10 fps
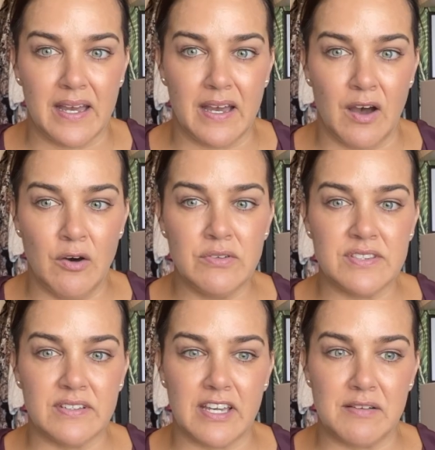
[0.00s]

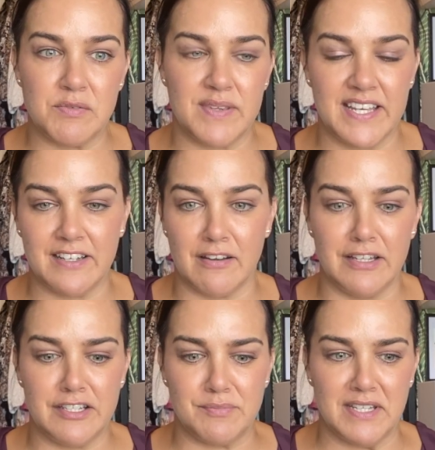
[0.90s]
also comes with the
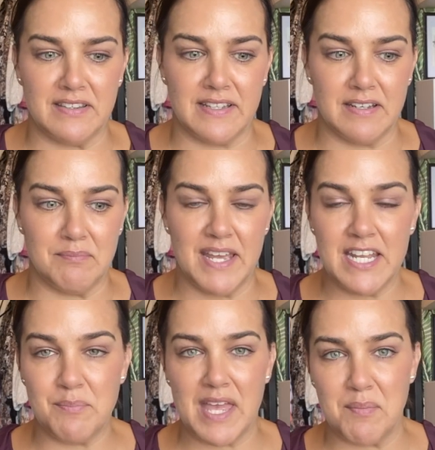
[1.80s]
acknowledgement that
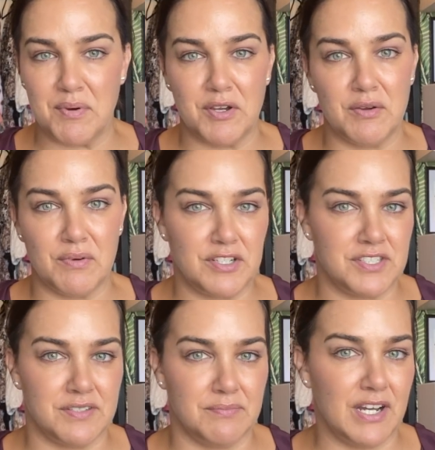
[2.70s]
many people who
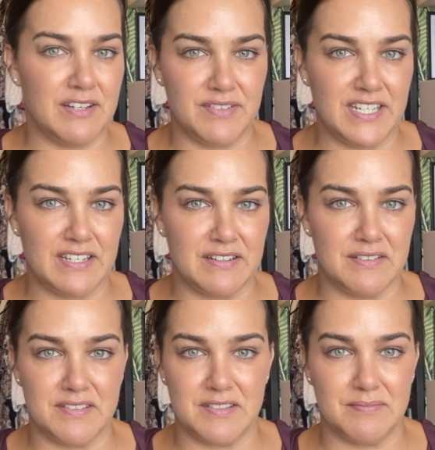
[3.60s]
watch my
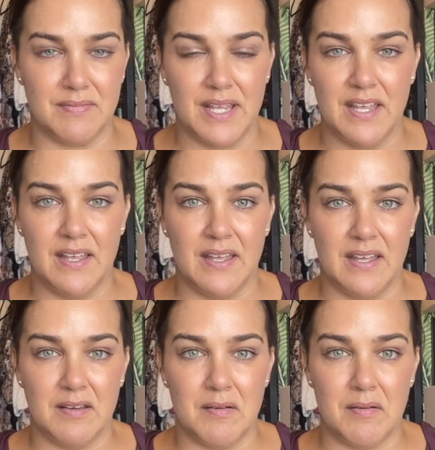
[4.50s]
videos
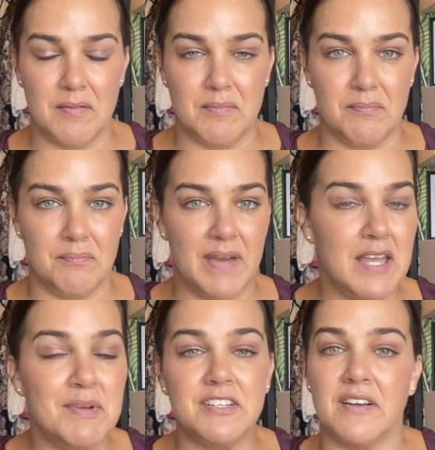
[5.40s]

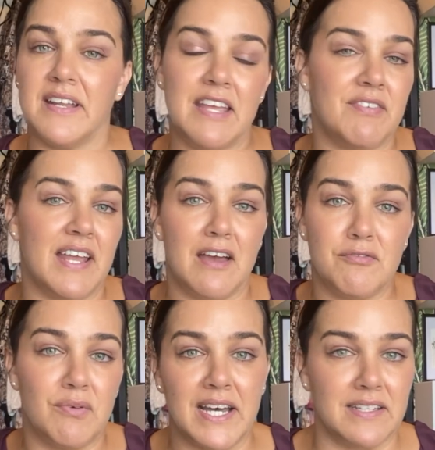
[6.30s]
maybe don't even
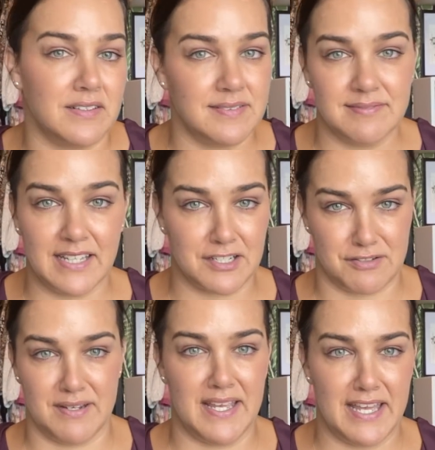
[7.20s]
have one
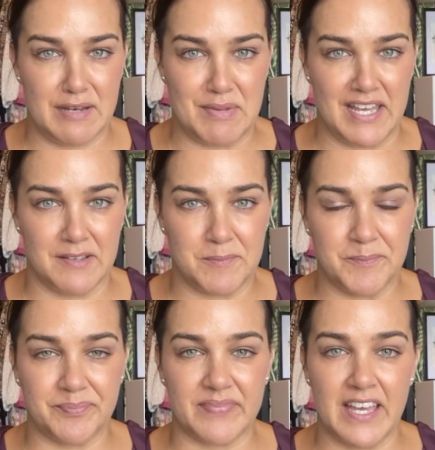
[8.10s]
luxury handbag
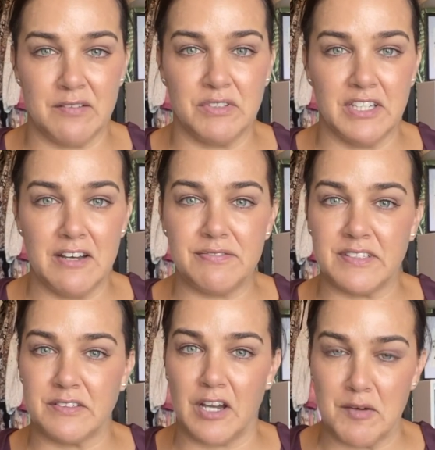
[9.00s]
and will
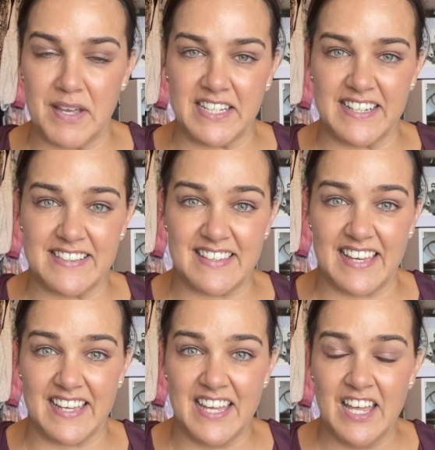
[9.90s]
often comment and
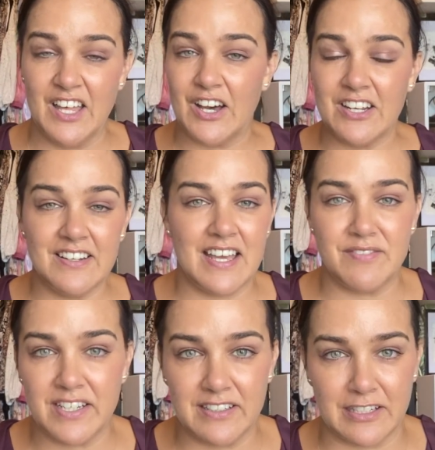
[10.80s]
say, I don't have
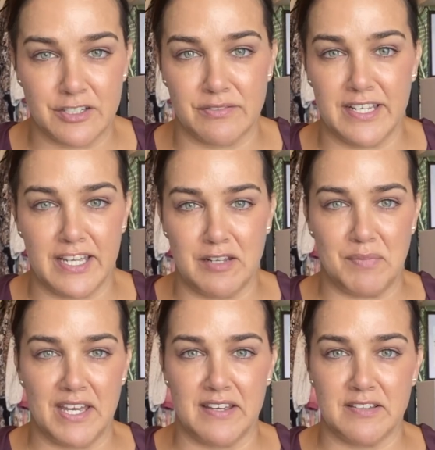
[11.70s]
any luxury
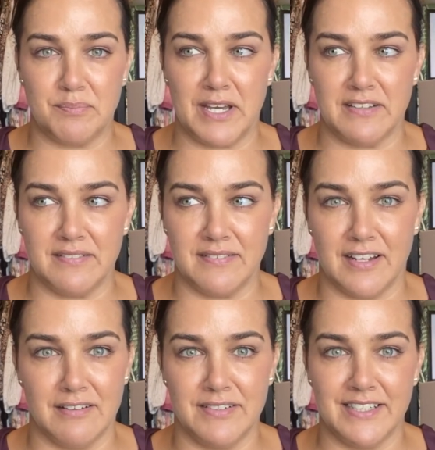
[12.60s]
handbags, but
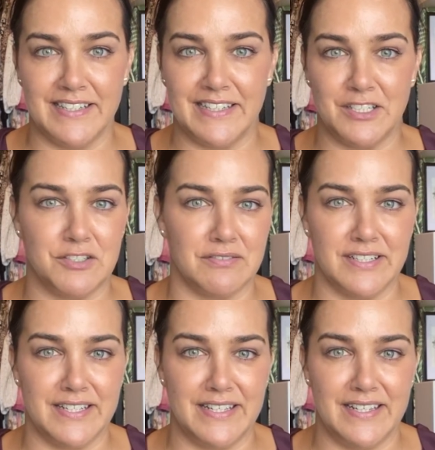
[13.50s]
I really
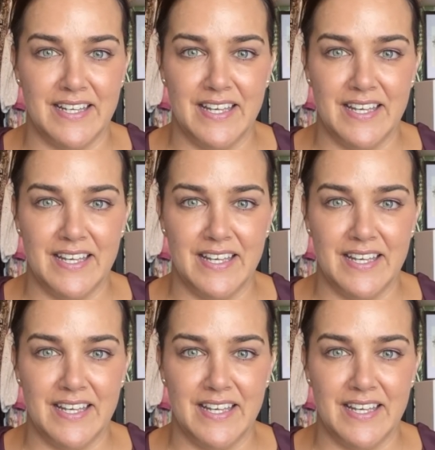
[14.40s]
enjoy